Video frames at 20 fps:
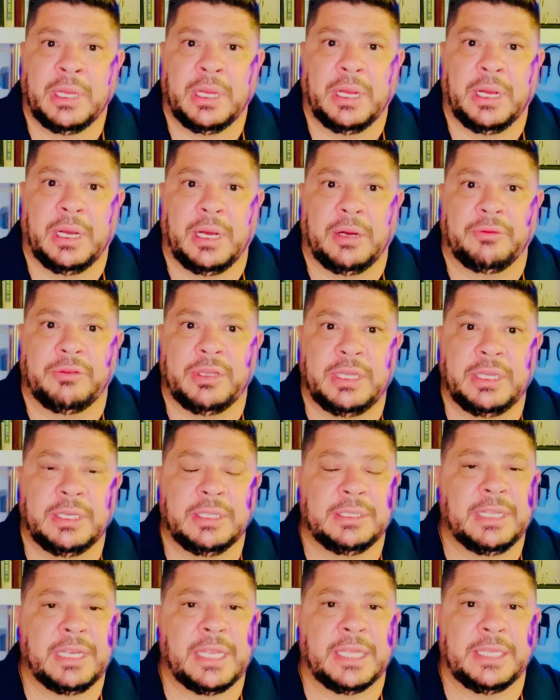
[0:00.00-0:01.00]
of
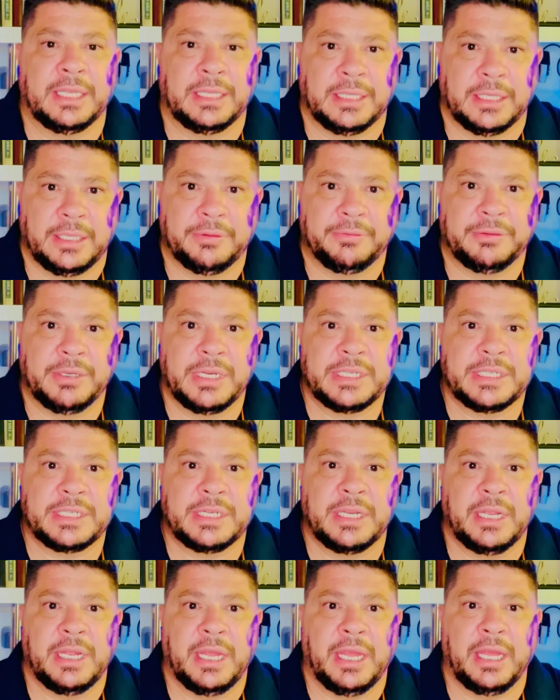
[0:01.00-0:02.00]
healing and deliverance
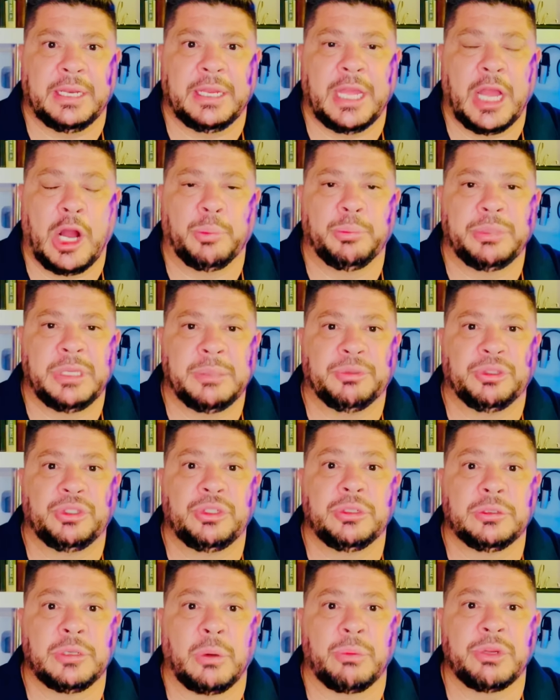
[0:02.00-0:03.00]
and help people
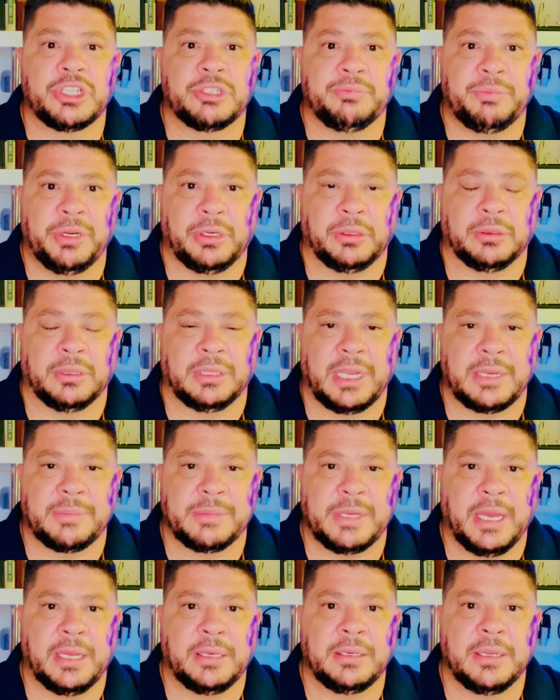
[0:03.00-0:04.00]
to grow spiritually.
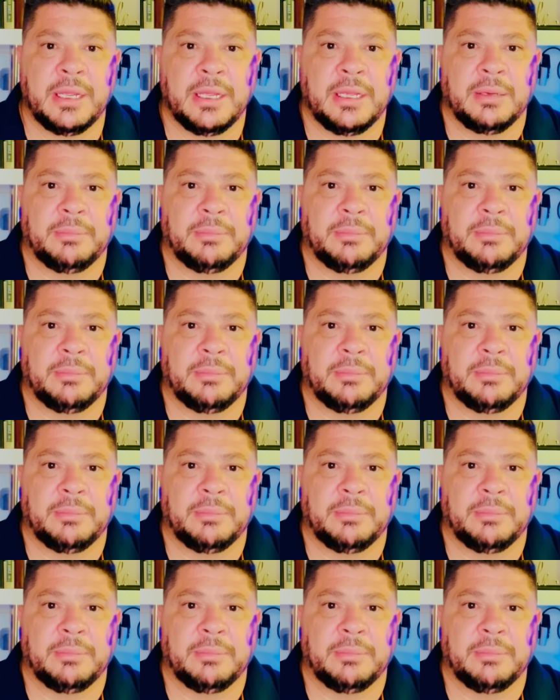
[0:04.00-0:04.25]
Amen.